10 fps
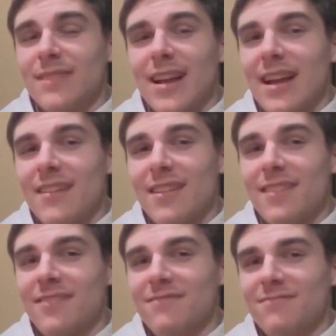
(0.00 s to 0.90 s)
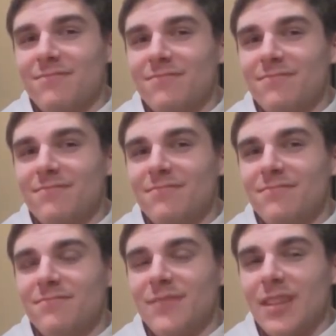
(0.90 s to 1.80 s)
I got nothing.
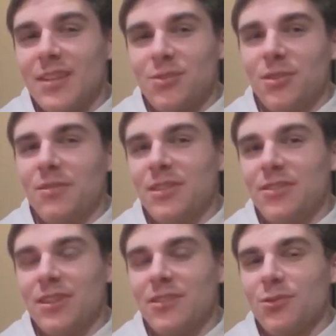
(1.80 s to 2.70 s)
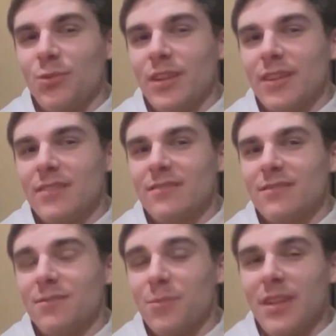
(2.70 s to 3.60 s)
Enjoy the rest of your guys' week.
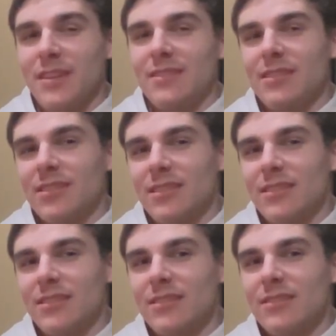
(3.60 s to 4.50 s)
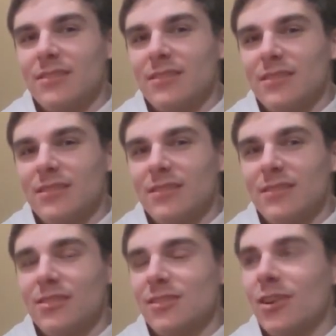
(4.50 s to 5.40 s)
For me, it's
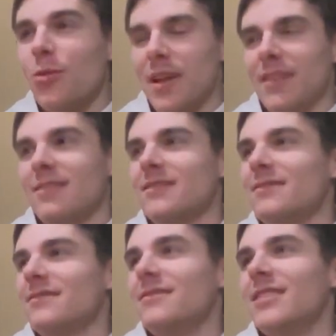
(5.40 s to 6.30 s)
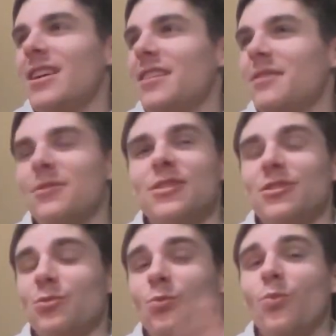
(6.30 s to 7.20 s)
snowing, which
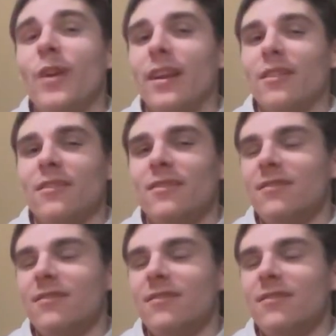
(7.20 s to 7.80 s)
is weird.